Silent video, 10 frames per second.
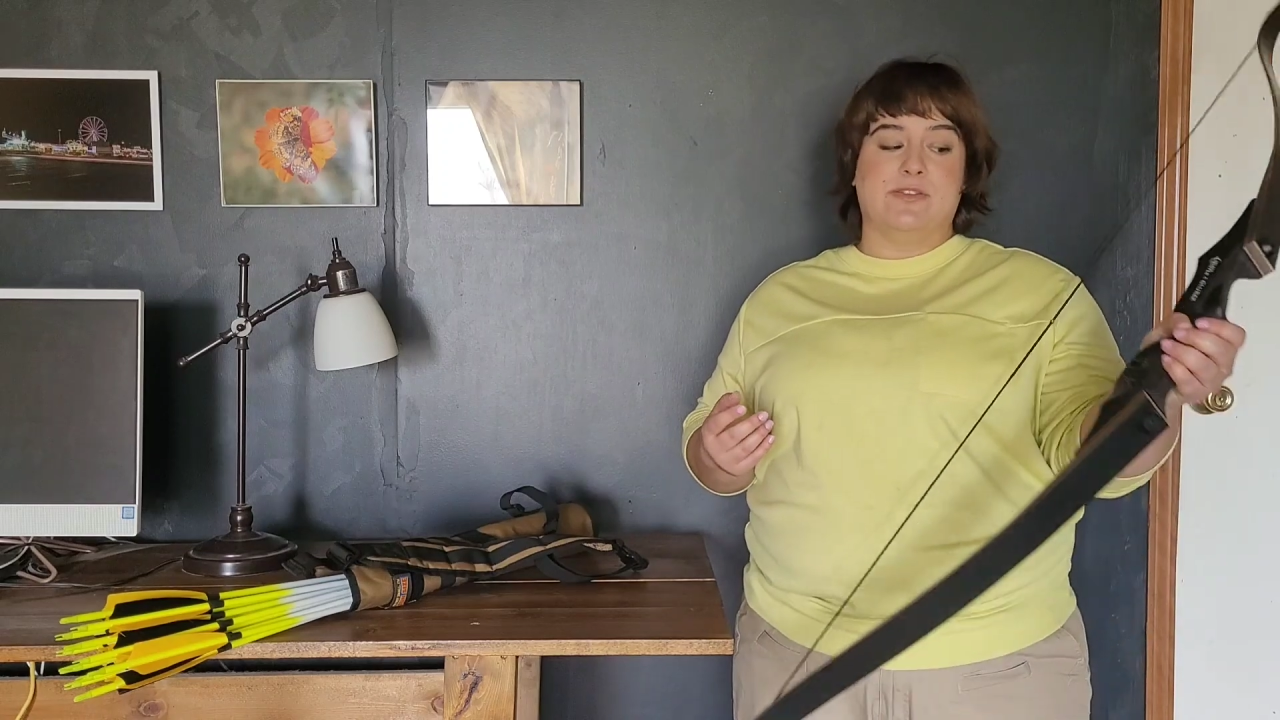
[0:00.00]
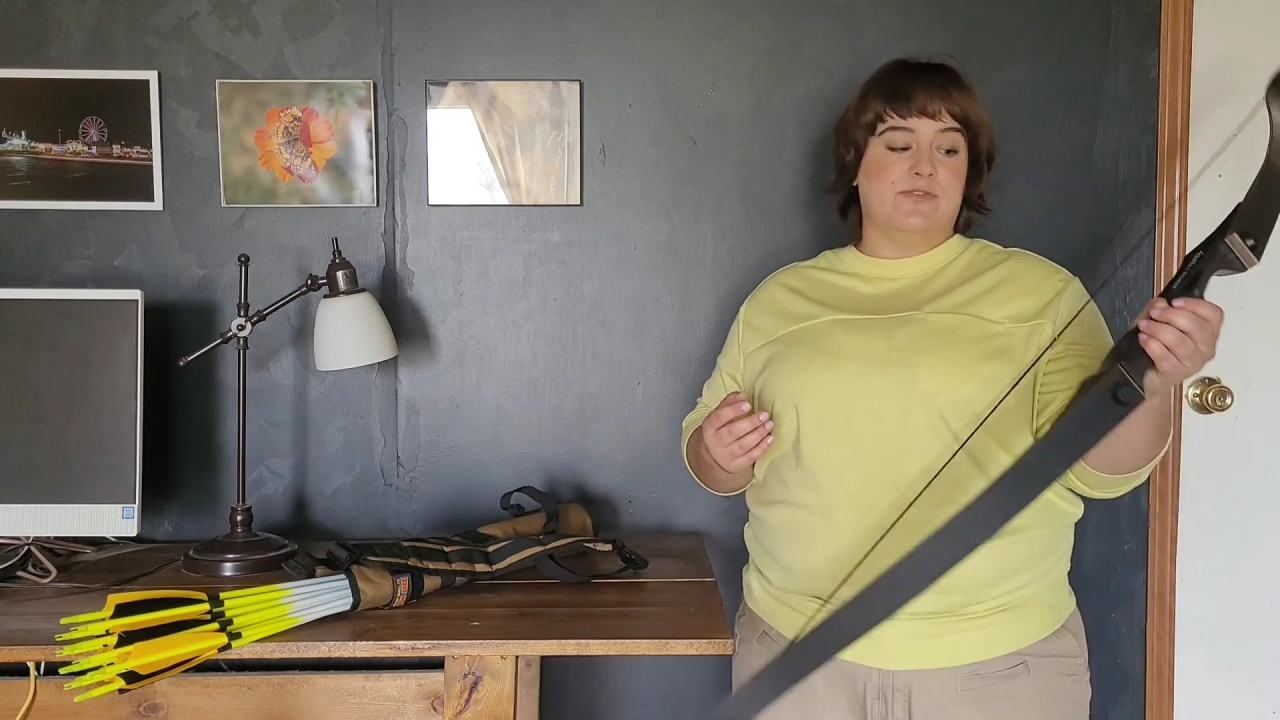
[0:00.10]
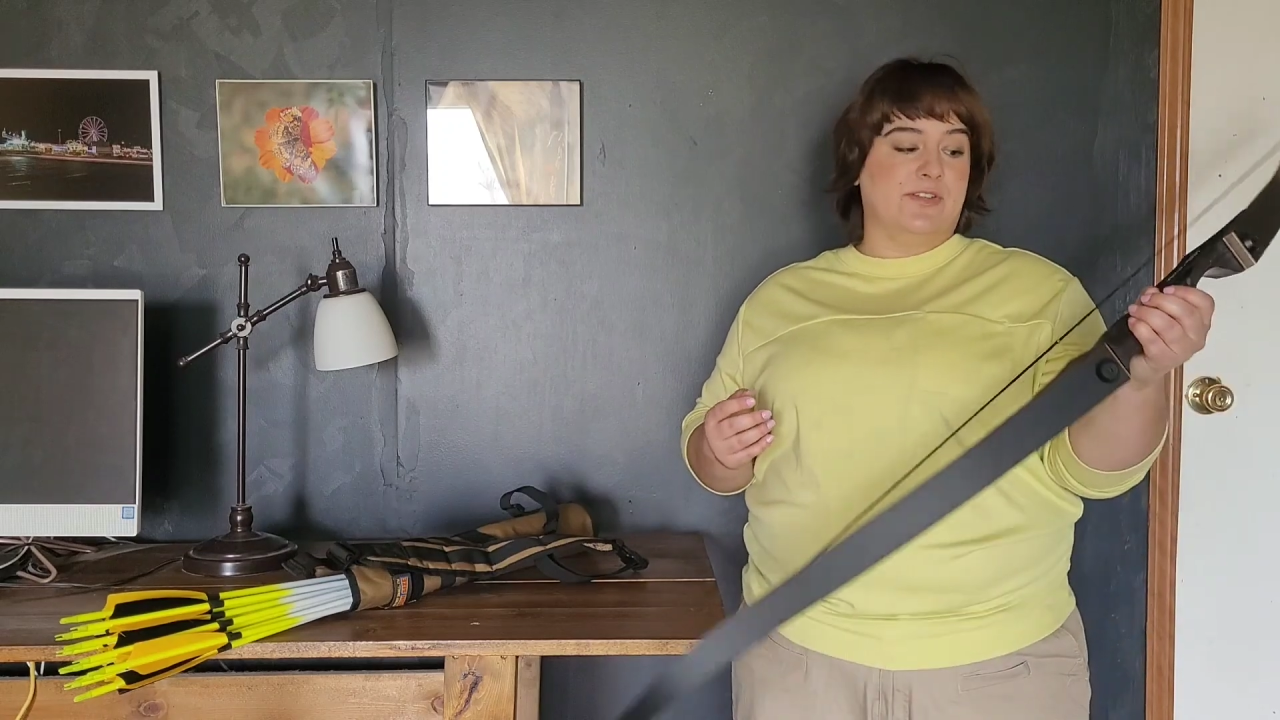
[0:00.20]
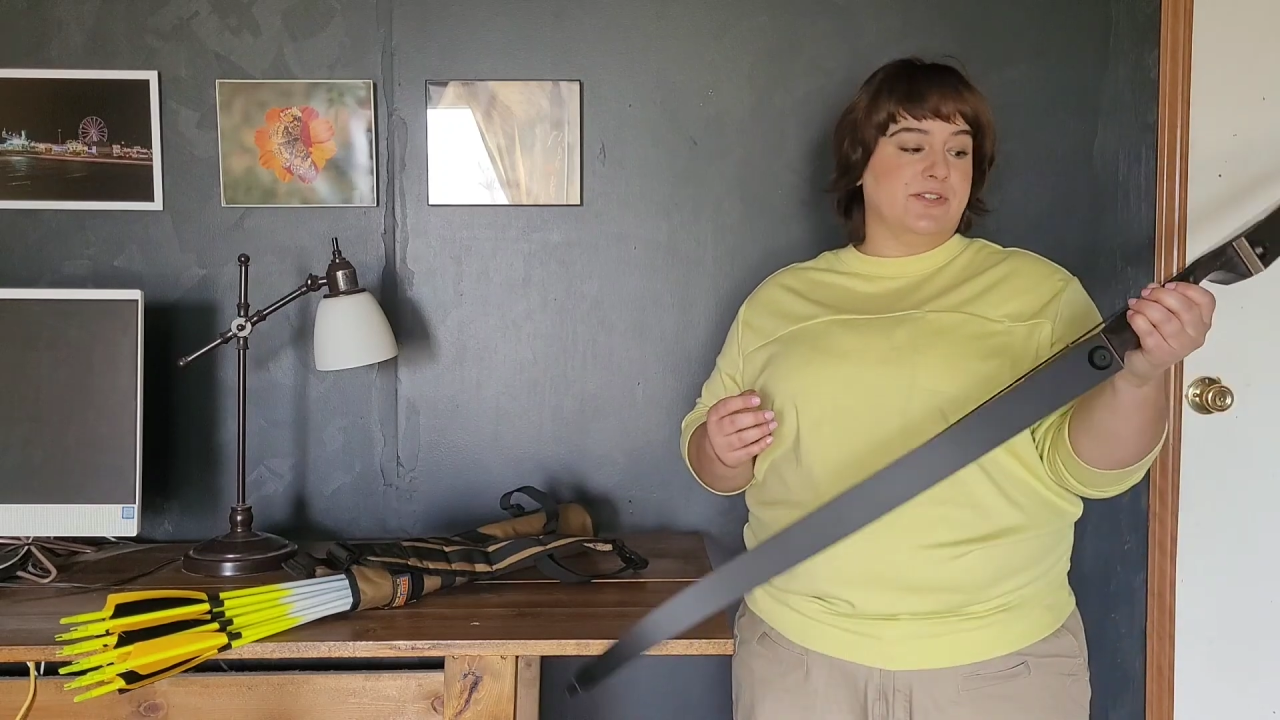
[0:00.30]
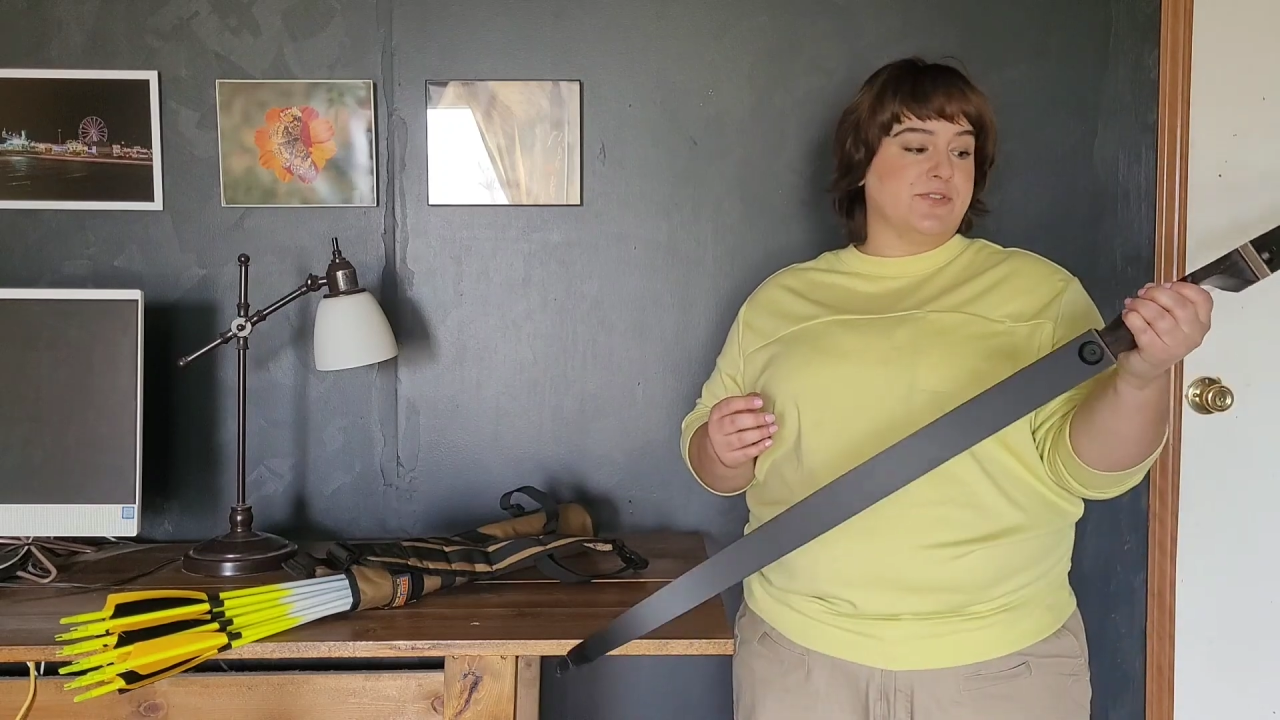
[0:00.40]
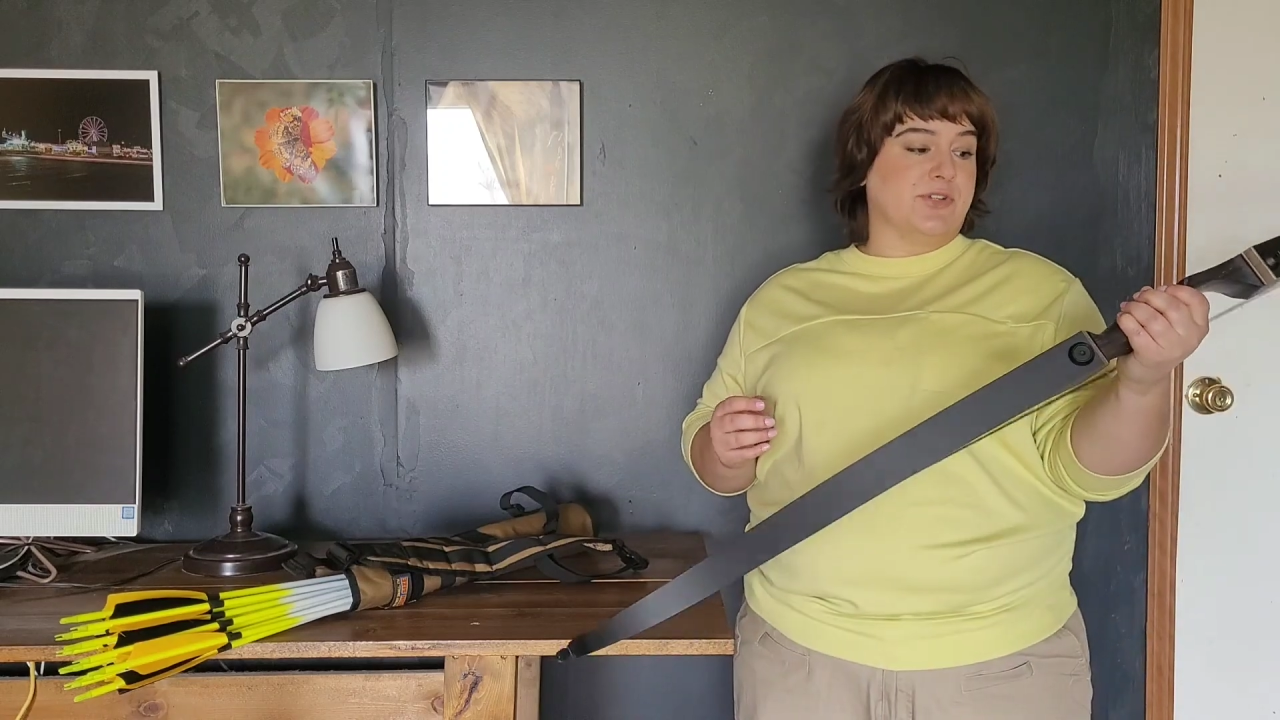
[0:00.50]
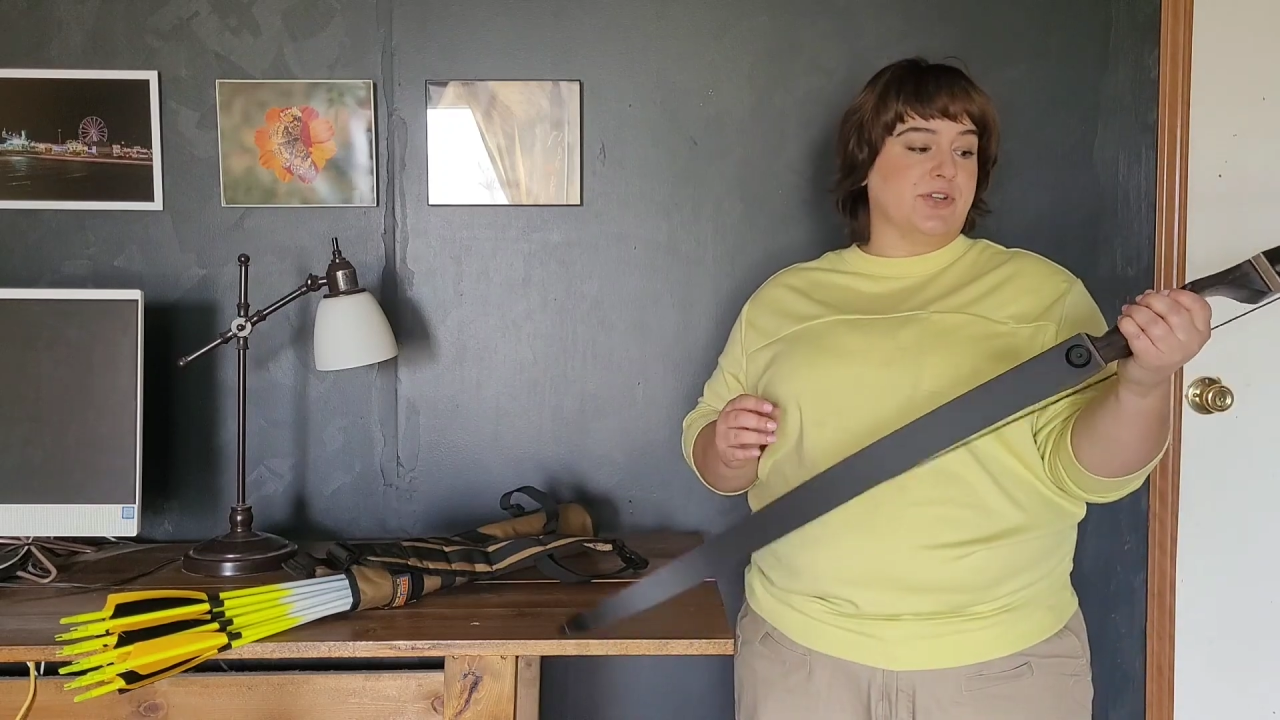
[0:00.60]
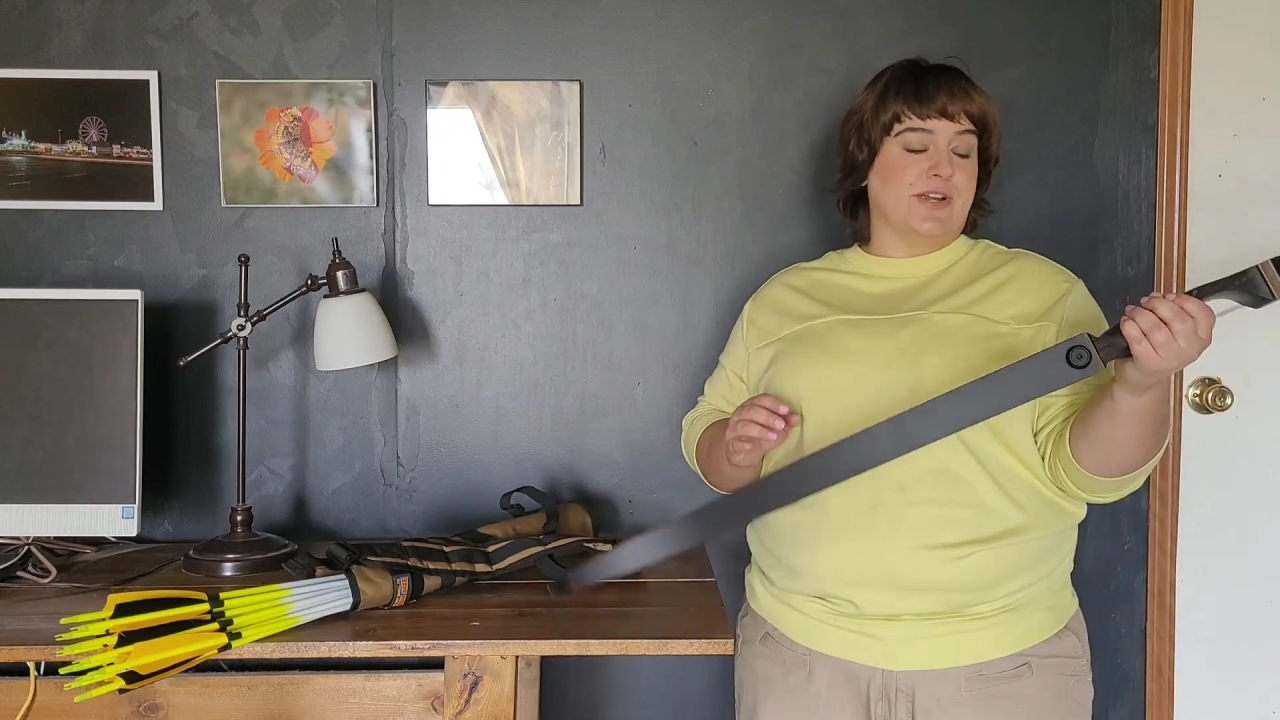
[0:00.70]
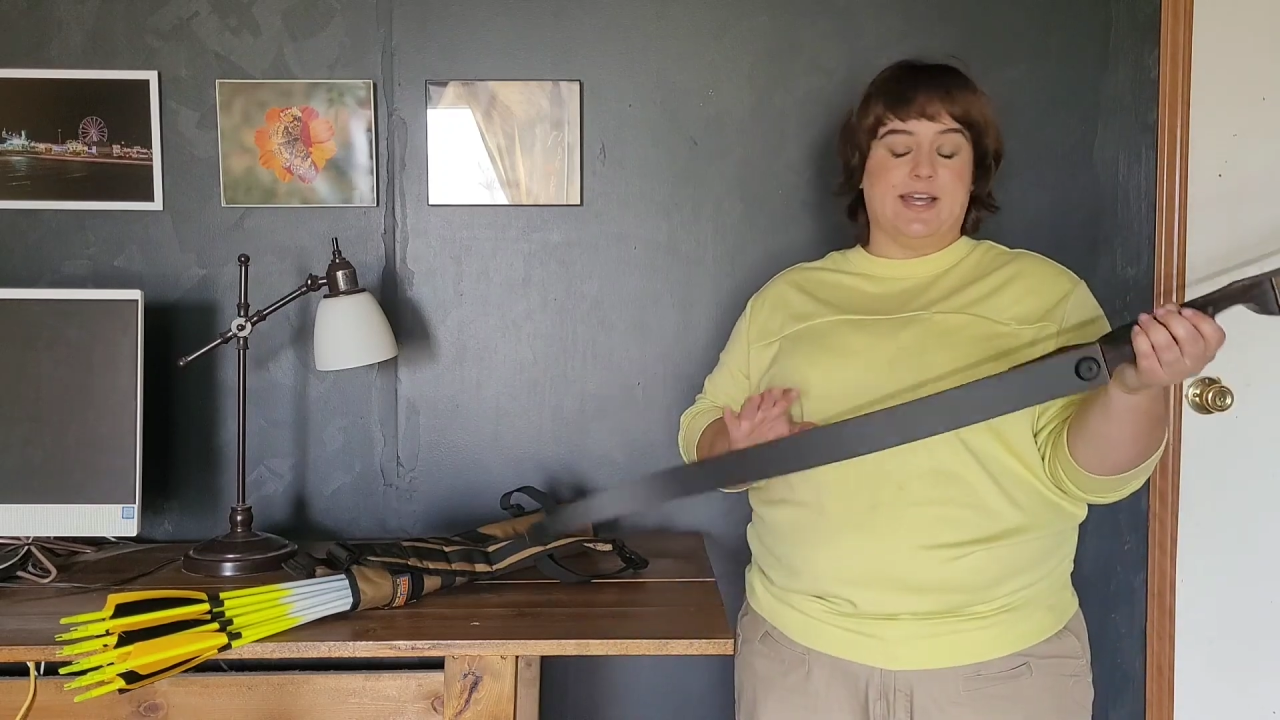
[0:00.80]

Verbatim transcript: feels really great.